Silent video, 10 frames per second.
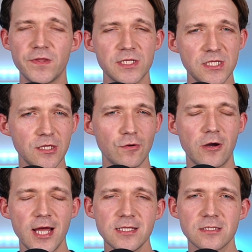with
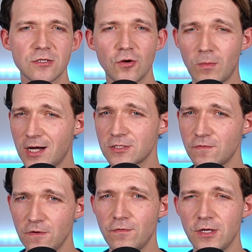CQRS, command
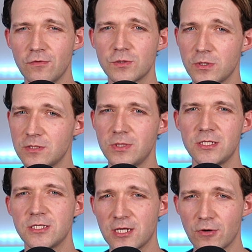query
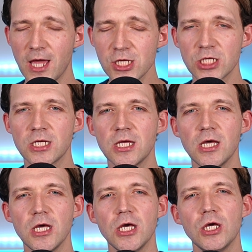responsibility segregation,
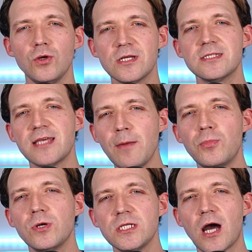you can
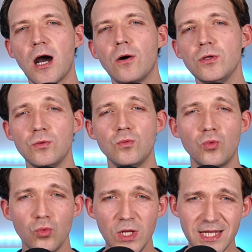separate how you
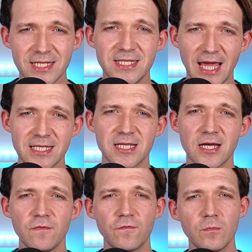read
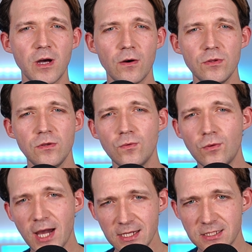data from how you
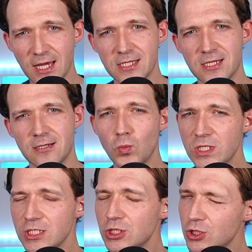write data,
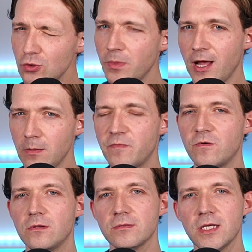which is super
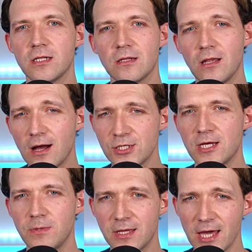helpful in larger
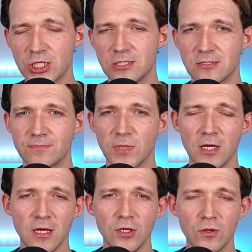applications.
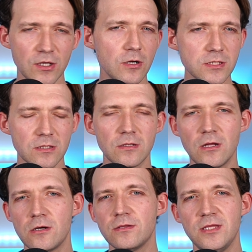You can also
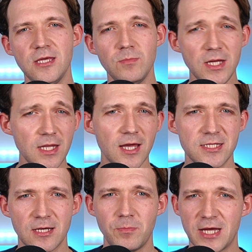learn the
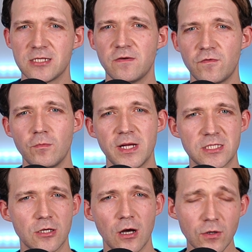mediator pattern for
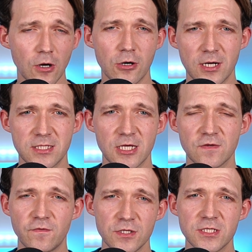better code
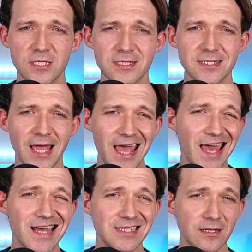organization, for instance,
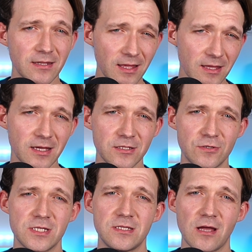and another
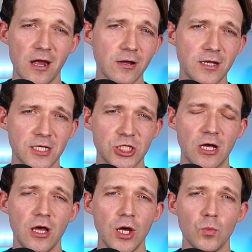interesting
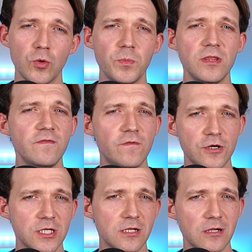architecture would be the
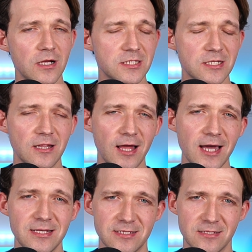vertical
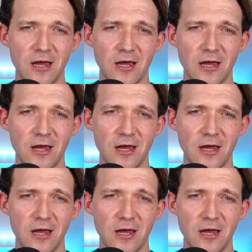slice